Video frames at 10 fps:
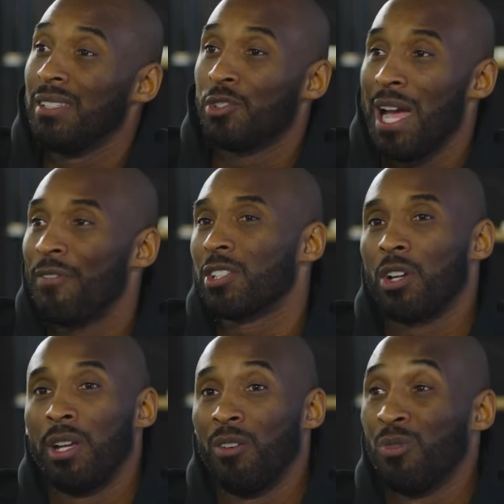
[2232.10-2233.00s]
traffic
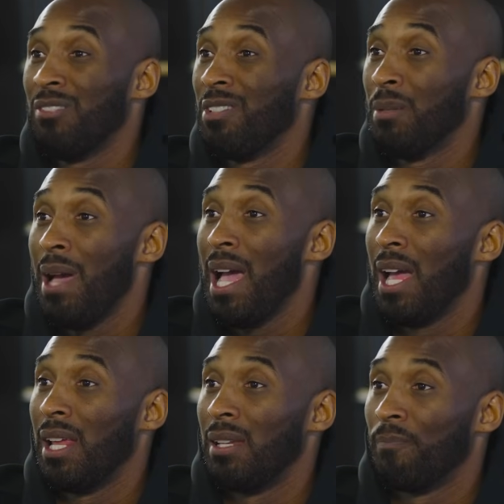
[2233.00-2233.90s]
started getting really, really
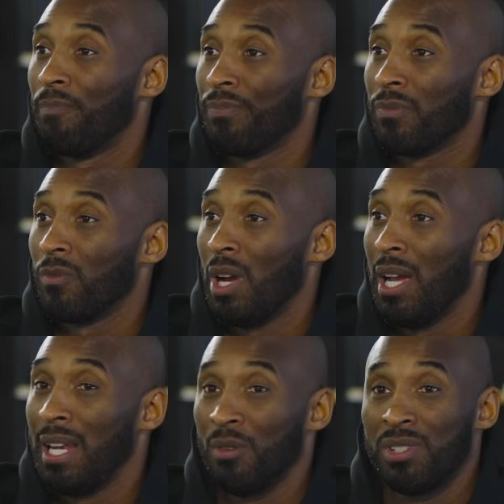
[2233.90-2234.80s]
bad. Right,
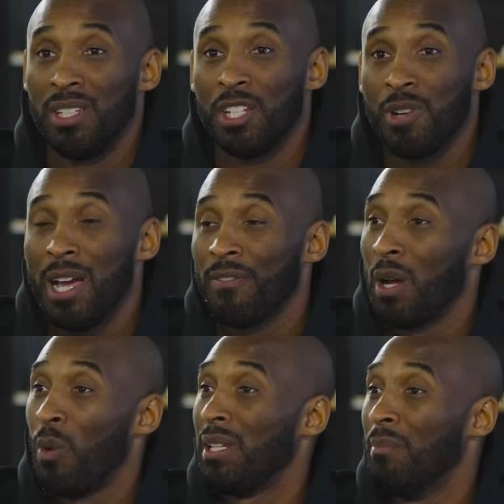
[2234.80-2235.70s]
and I was sitting in traffic, and I
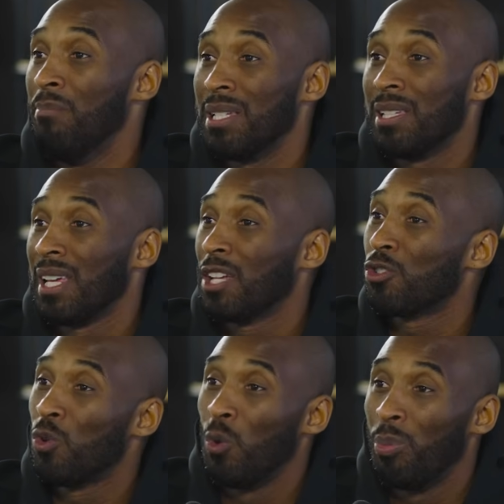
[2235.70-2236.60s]
wound up missing like a
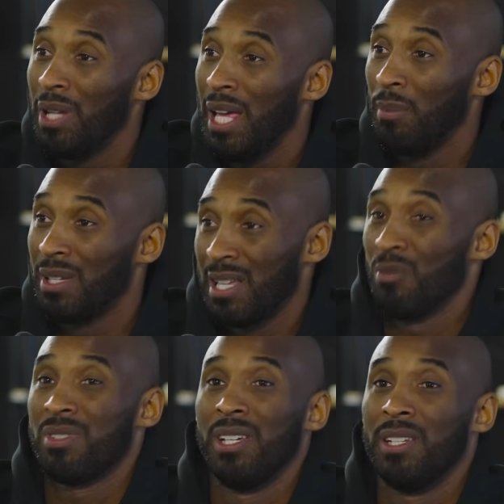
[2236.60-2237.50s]
school play because I
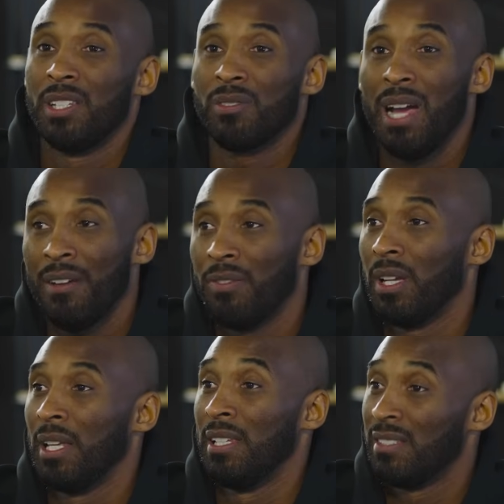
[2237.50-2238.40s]
was sitting in traffic,
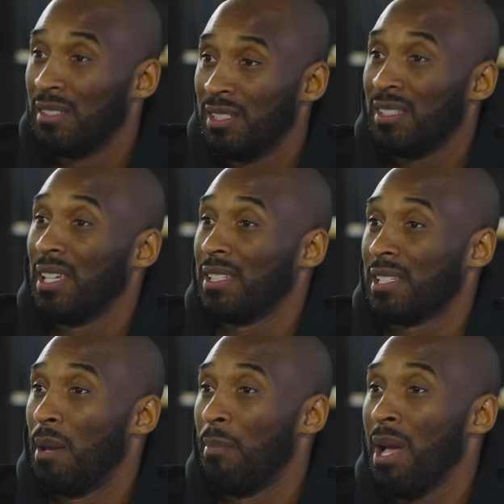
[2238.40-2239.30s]
and this thing just
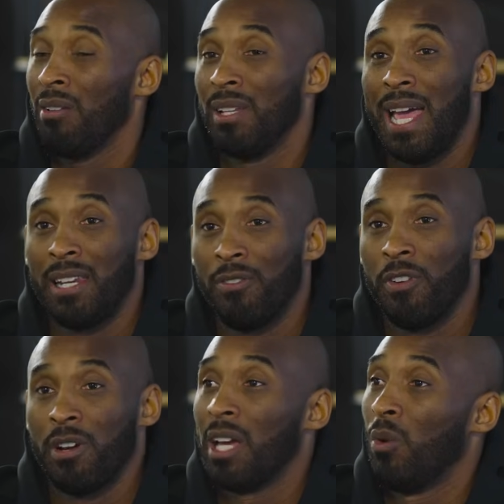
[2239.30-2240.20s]
kept mounting. And I had to
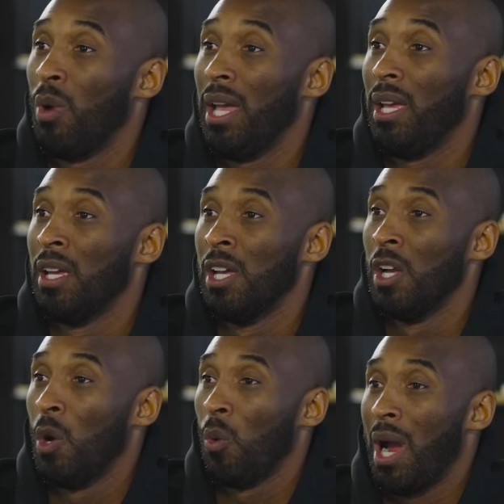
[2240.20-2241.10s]
figure out a way
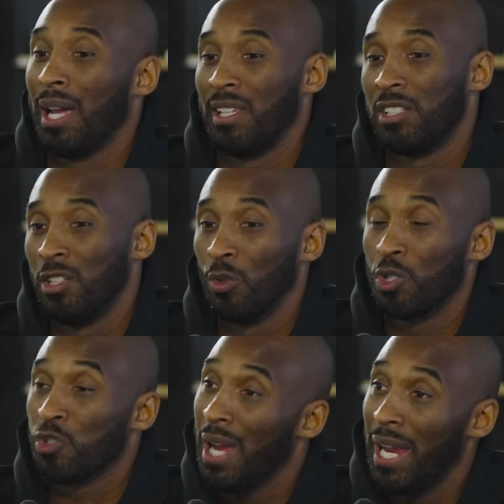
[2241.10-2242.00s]
where I could still
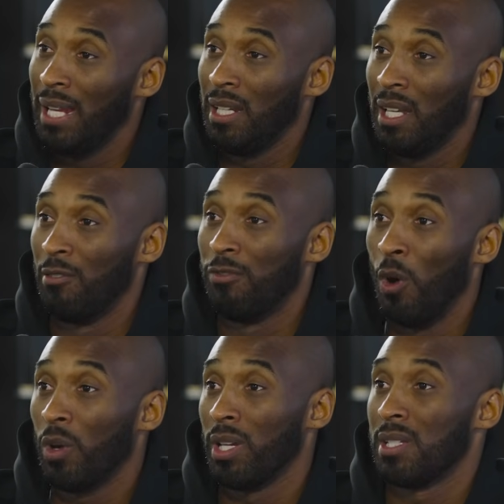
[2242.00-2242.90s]
train and
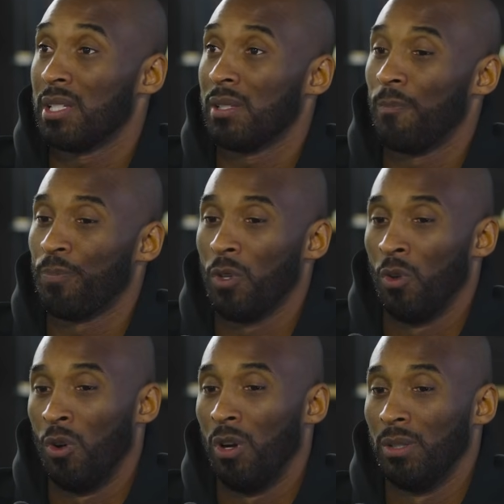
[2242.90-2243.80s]
focus
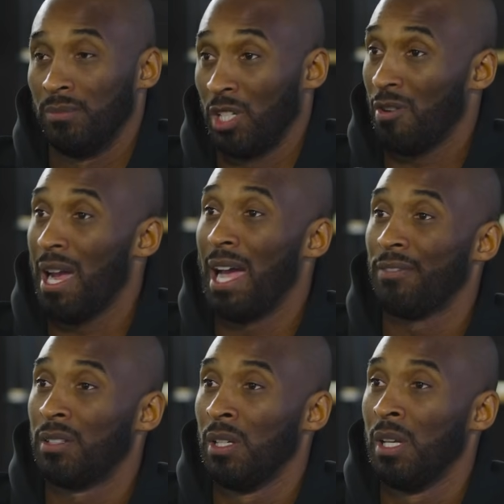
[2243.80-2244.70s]
on the craft,